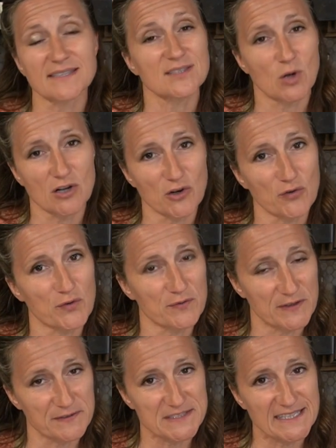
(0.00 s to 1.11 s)
so I'll go for
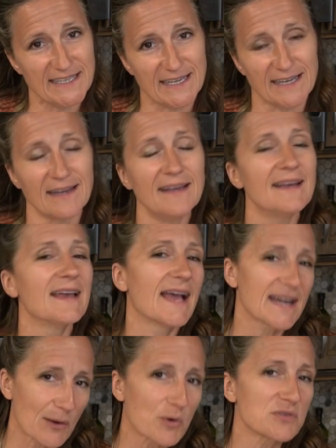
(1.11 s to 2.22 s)
15,
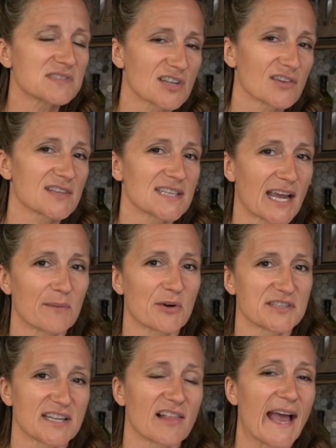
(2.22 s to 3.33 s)
and I won't start the timer
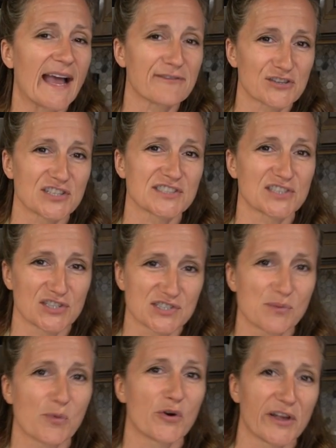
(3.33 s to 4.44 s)
until after it starts
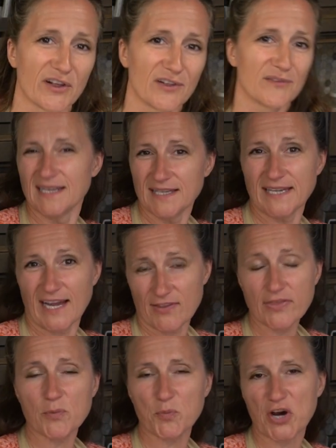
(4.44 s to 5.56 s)
to boil. Now
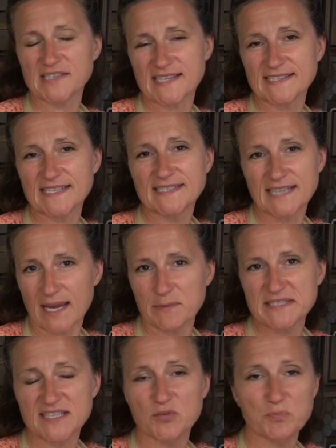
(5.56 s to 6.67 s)
that the processing time
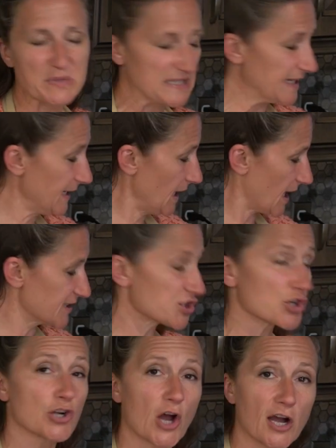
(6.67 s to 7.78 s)
is complete, I
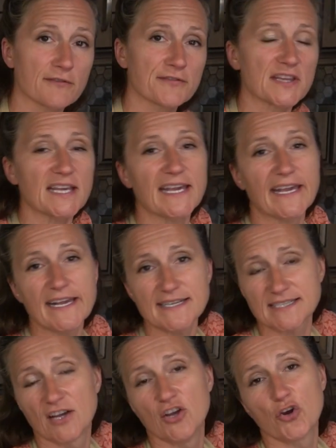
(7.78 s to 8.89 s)
turn off the
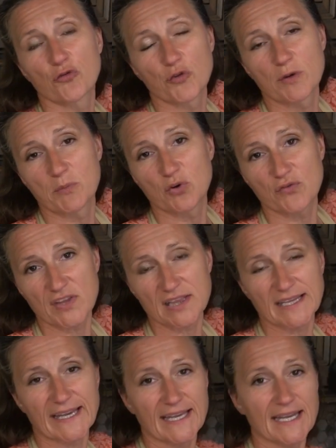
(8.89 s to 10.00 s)
heat, remove the
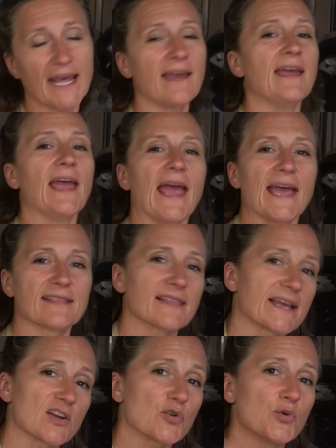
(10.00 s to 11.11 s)
lid, and
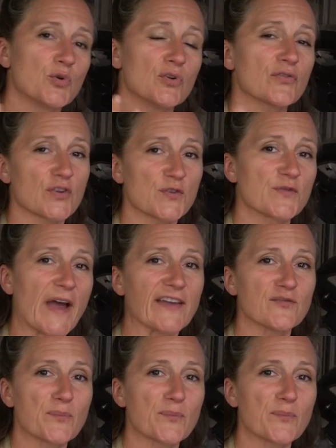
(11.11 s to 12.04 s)
let it cool for 5